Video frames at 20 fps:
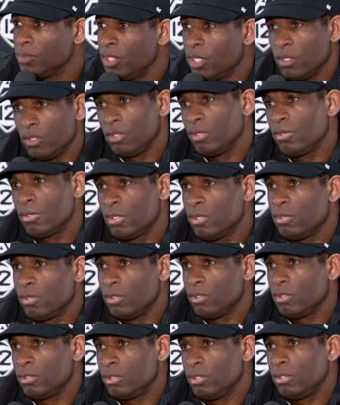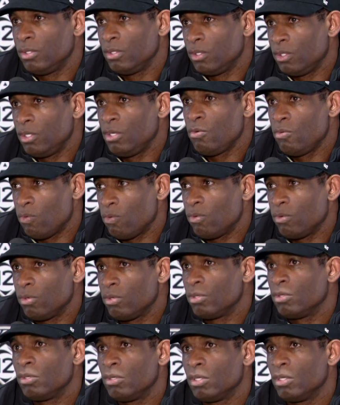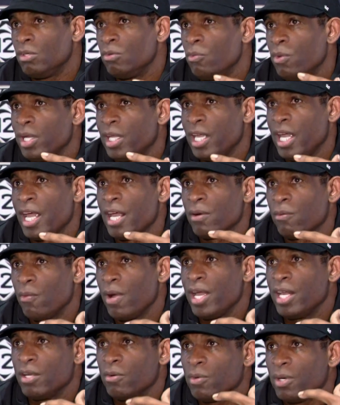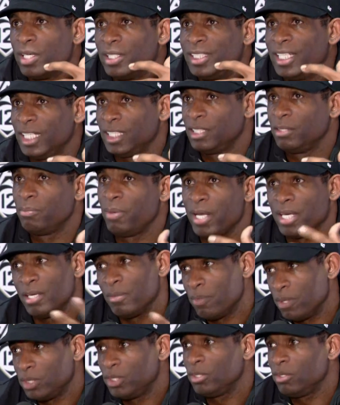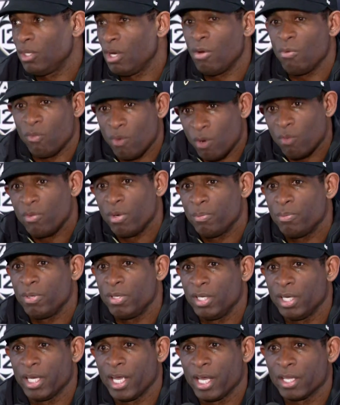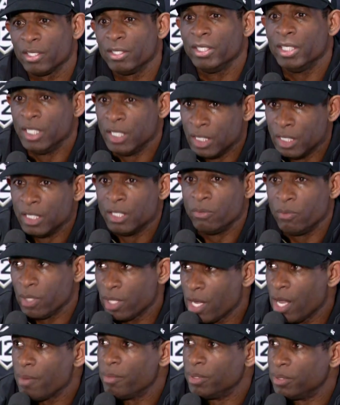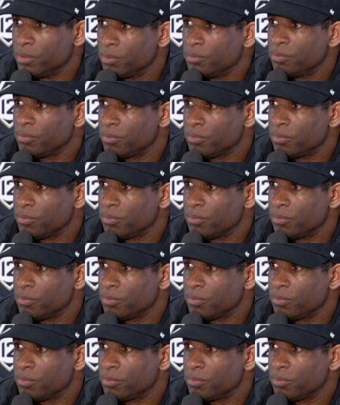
You, you, you, you, we can't wait and we're anticipating it, but you know what we're putting together, we're coming.